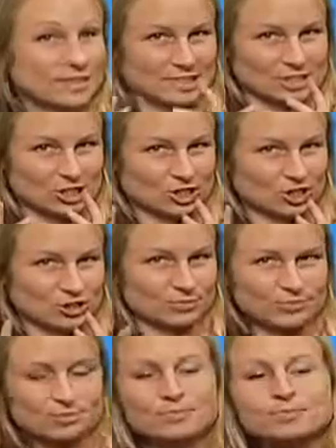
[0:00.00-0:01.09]
The next
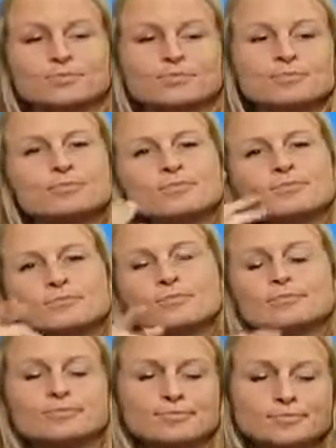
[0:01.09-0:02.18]
topic for discussion is the
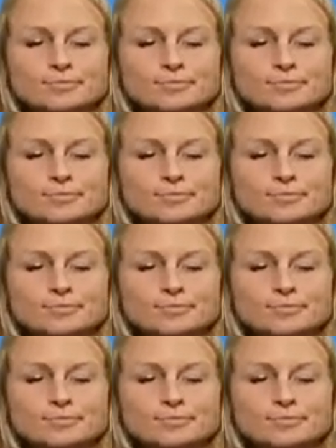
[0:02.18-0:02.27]
internet.